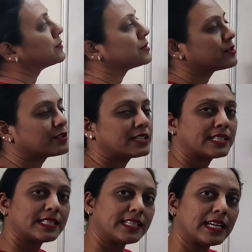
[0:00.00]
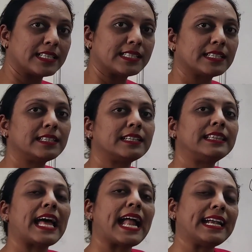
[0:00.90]
So this is the answer. The
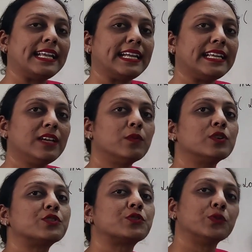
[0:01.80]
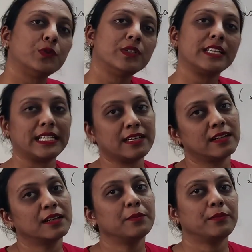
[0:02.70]
landlady was rude in her